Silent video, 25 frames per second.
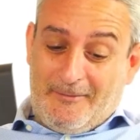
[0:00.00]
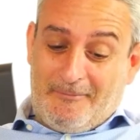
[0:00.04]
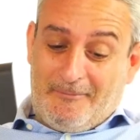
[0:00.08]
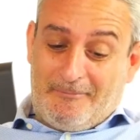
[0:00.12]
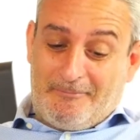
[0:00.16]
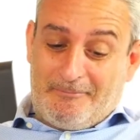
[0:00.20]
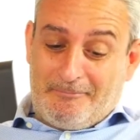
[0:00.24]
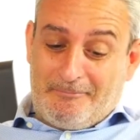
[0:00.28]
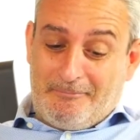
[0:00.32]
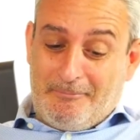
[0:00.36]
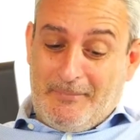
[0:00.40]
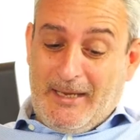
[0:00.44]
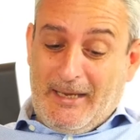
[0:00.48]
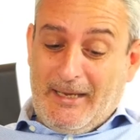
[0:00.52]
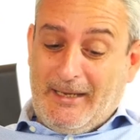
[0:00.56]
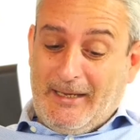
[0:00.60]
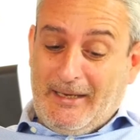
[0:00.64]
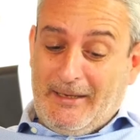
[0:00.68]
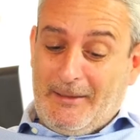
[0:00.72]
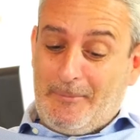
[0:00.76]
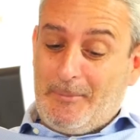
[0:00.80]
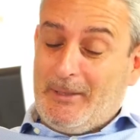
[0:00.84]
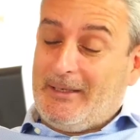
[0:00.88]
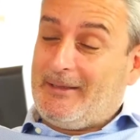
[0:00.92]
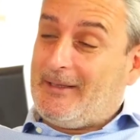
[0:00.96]
make
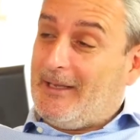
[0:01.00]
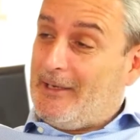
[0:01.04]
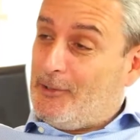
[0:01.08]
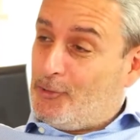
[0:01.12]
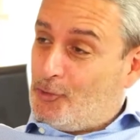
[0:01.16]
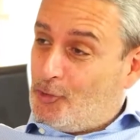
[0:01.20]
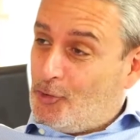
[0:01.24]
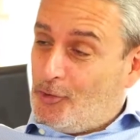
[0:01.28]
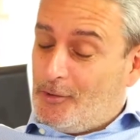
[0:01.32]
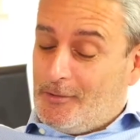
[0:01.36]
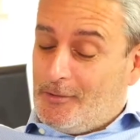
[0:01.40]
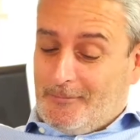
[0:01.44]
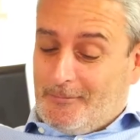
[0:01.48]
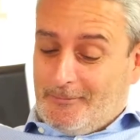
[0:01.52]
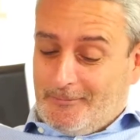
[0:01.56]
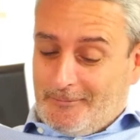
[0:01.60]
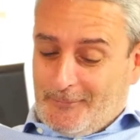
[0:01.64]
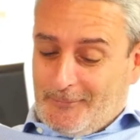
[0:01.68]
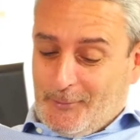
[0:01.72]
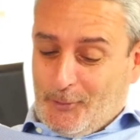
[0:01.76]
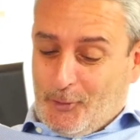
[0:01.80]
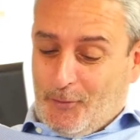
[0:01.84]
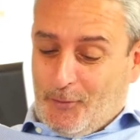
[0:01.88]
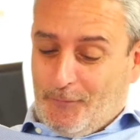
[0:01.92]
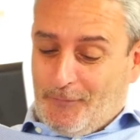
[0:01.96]
an imitation
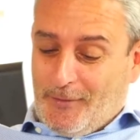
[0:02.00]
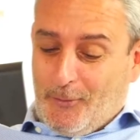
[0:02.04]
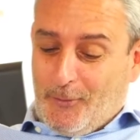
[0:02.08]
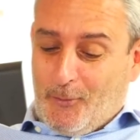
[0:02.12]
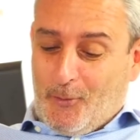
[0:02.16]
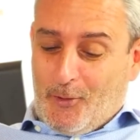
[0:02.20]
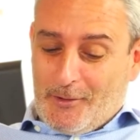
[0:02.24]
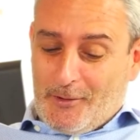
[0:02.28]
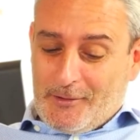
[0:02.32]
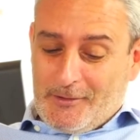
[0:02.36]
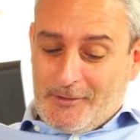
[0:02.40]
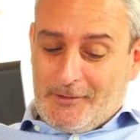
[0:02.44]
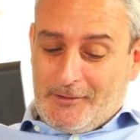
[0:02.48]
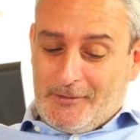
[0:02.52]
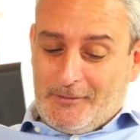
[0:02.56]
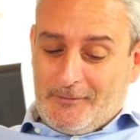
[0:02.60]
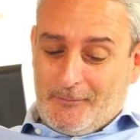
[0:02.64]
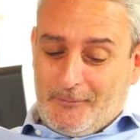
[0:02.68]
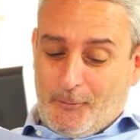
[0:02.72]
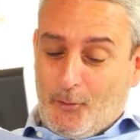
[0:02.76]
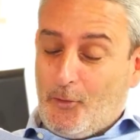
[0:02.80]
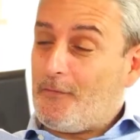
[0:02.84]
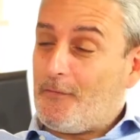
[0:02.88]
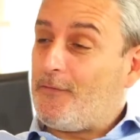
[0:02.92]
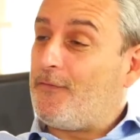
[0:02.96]
of the worst
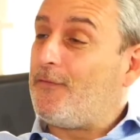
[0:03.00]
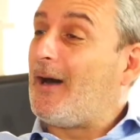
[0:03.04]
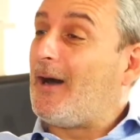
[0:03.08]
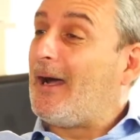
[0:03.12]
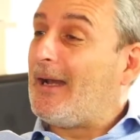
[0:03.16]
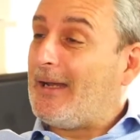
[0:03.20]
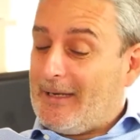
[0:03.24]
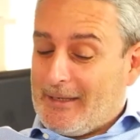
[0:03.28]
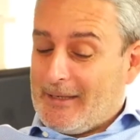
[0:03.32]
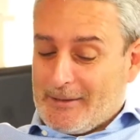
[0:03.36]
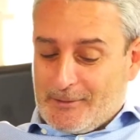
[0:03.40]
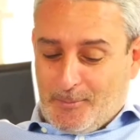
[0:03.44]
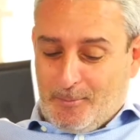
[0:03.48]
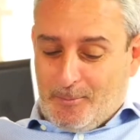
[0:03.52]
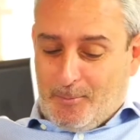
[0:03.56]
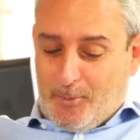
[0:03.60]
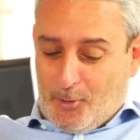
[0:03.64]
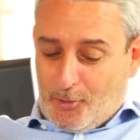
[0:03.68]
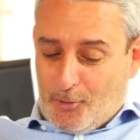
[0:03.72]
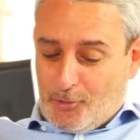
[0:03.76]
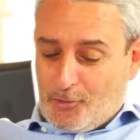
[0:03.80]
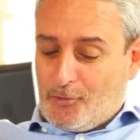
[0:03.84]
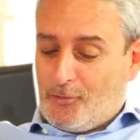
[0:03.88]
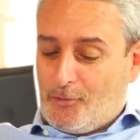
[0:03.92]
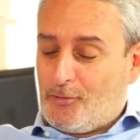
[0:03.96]
or funniest
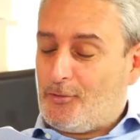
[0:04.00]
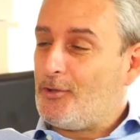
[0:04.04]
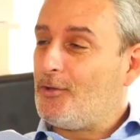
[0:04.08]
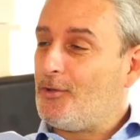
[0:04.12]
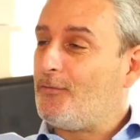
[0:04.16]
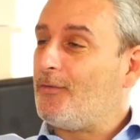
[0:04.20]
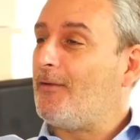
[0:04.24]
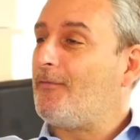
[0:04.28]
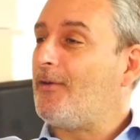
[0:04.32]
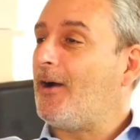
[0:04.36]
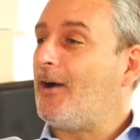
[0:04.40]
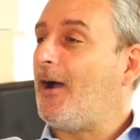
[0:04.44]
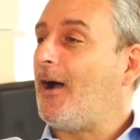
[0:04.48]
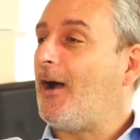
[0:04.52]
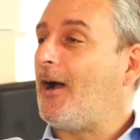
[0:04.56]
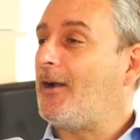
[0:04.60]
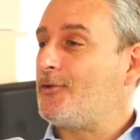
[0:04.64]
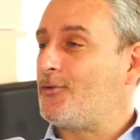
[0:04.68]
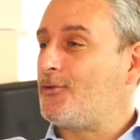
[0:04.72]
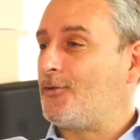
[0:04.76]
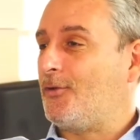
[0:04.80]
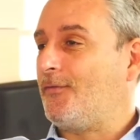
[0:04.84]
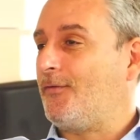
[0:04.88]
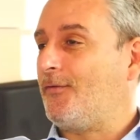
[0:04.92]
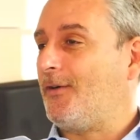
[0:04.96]
boss you've ever had
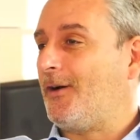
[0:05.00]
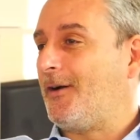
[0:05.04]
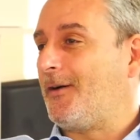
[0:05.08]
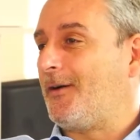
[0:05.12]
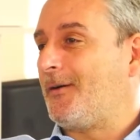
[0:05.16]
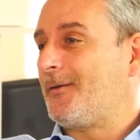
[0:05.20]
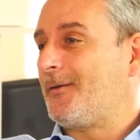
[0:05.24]
so far.